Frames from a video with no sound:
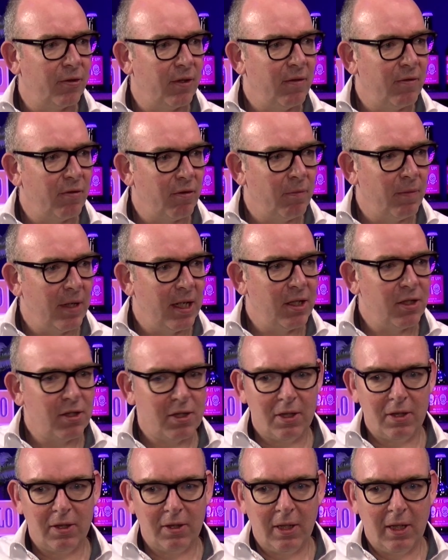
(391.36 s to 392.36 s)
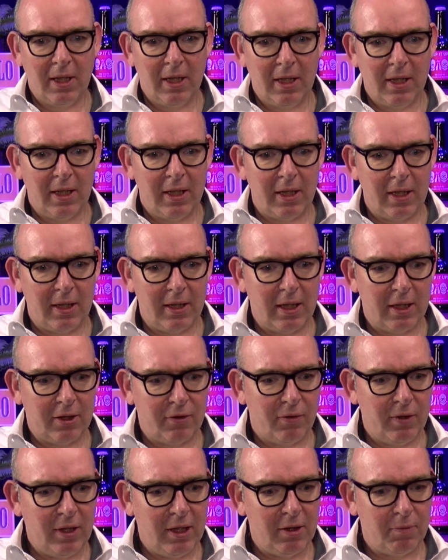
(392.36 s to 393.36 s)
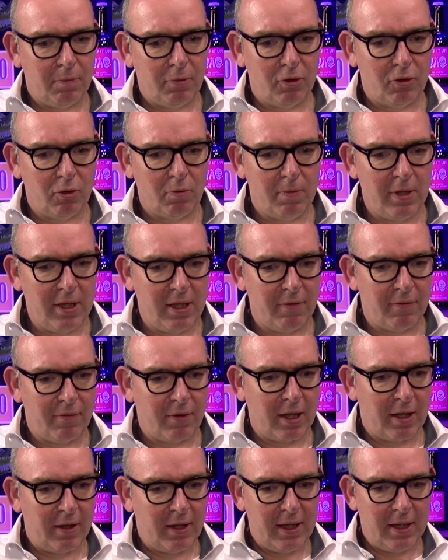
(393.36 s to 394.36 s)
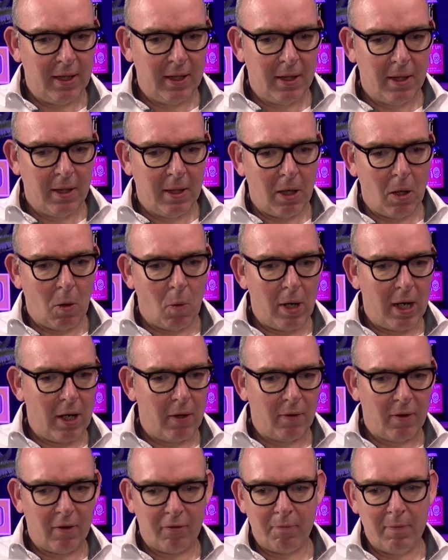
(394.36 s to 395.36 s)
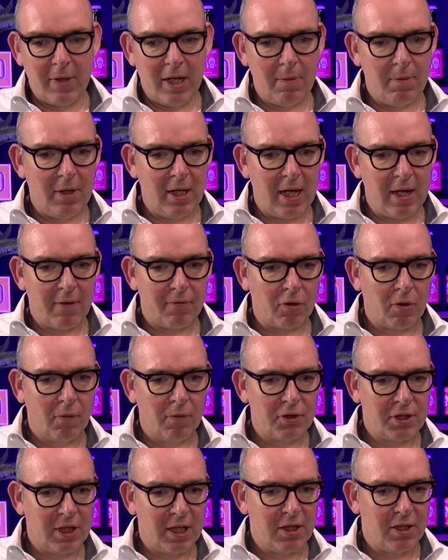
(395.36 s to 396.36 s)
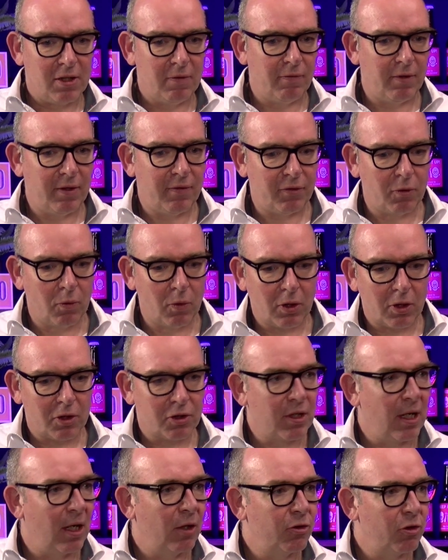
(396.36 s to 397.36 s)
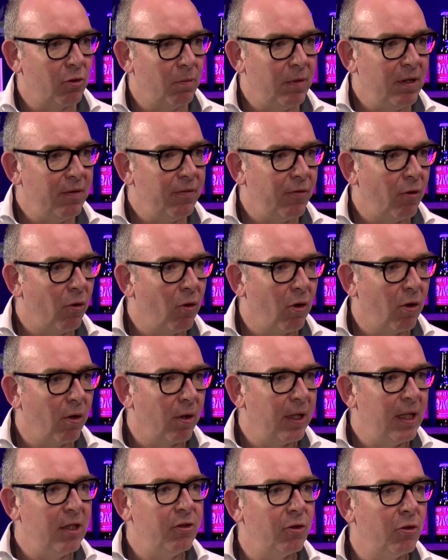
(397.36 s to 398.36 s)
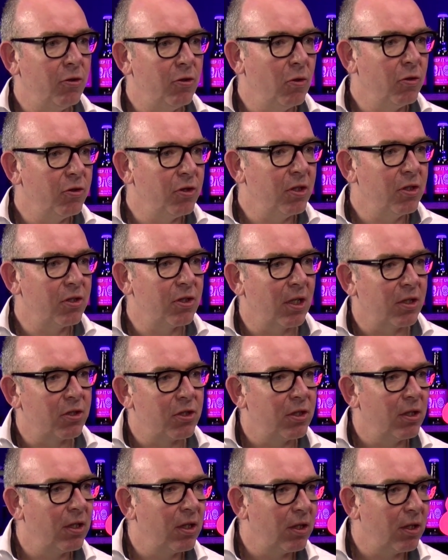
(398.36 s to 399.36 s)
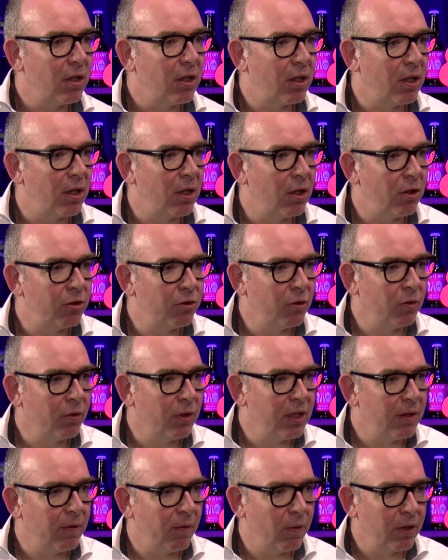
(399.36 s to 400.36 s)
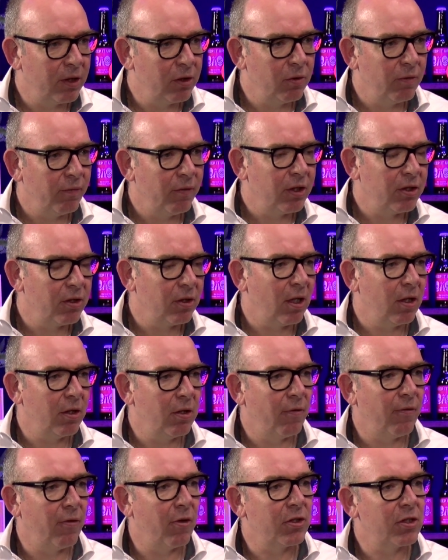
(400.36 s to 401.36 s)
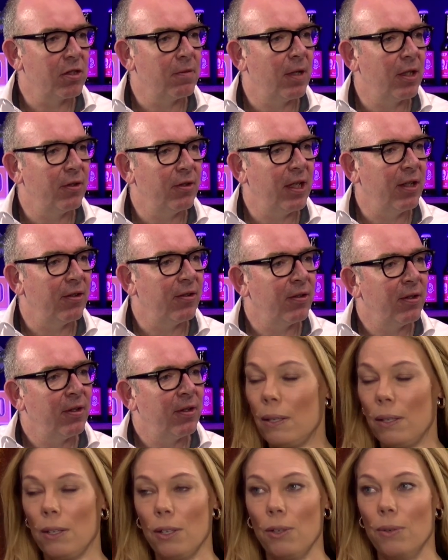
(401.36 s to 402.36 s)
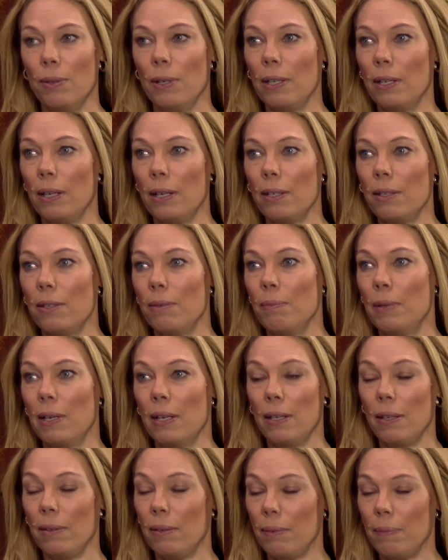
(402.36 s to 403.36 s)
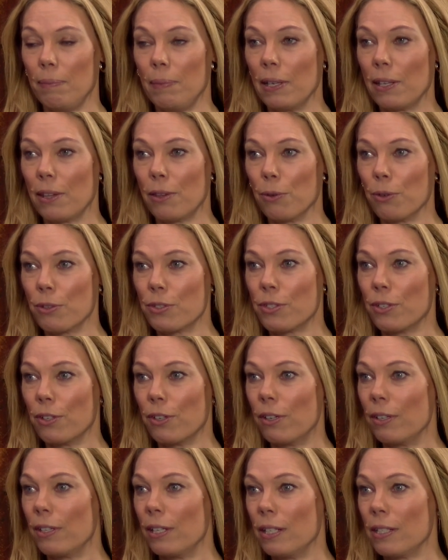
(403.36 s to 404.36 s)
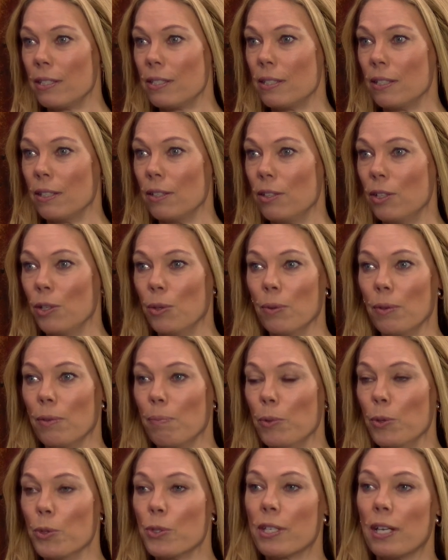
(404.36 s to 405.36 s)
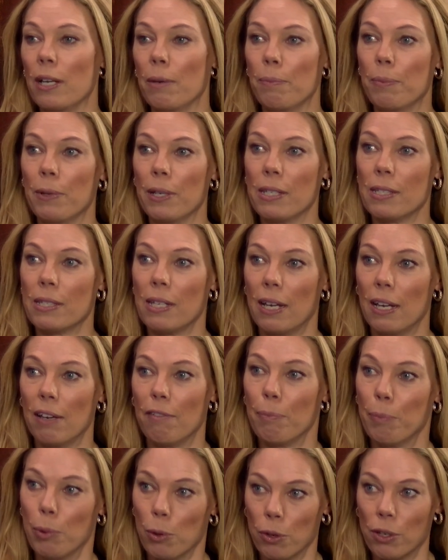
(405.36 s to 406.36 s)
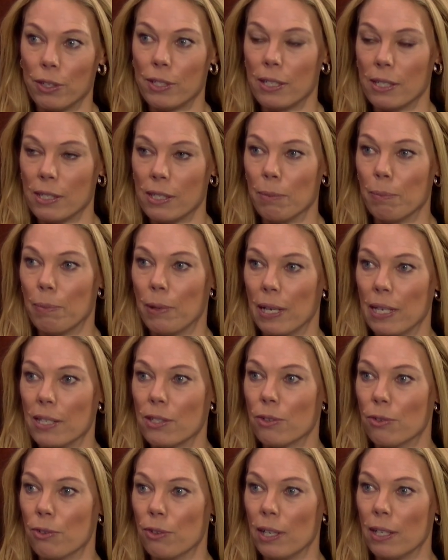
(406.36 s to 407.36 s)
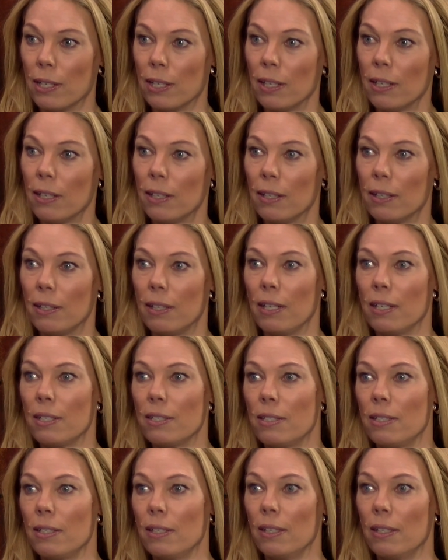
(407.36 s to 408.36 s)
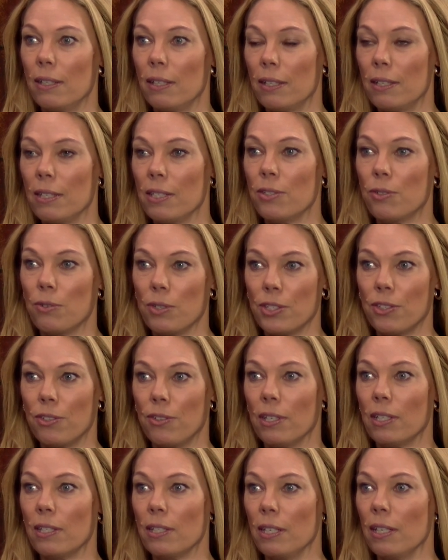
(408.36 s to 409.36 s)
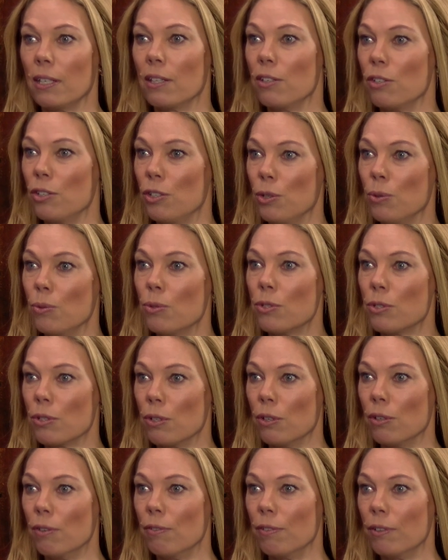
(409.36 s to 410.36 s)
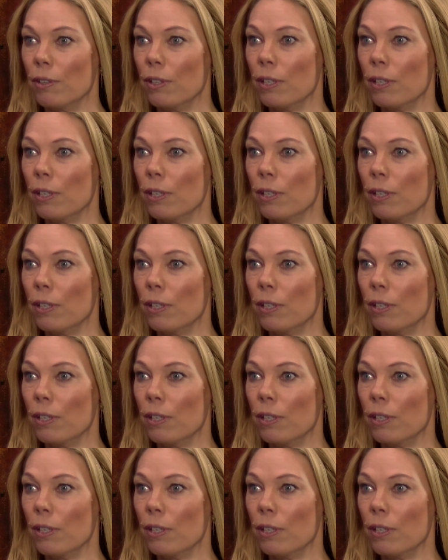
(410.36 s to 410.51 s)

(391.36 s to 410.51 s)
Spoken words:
information that we need to be very aware of? Maybe have a conversation with the Workers' Council before introducing such a tool. What are your thoughts about that? No, my thoughts are that no, most companies have policies in place already that is restricting the use of